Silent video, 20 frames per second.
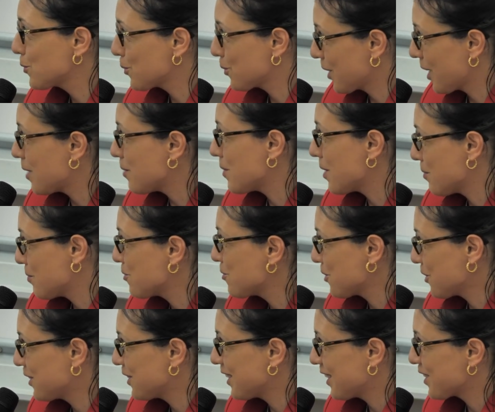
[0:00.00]
to come up
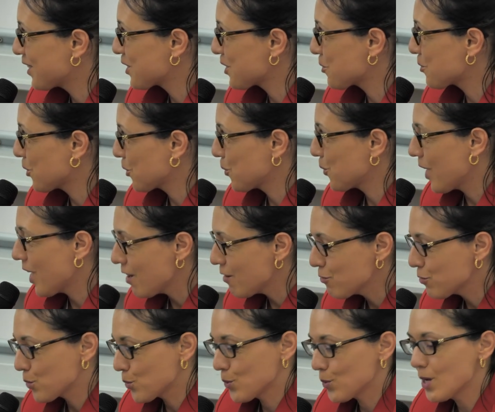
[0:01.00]
with an answer what we
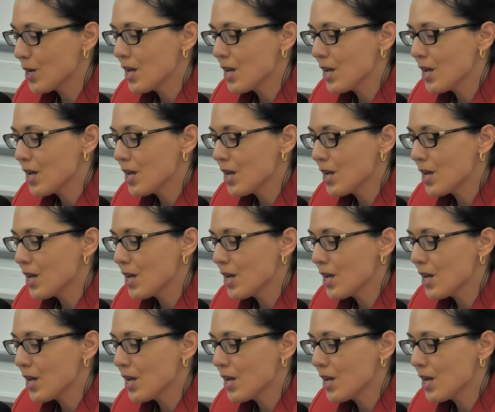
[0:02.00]
have to.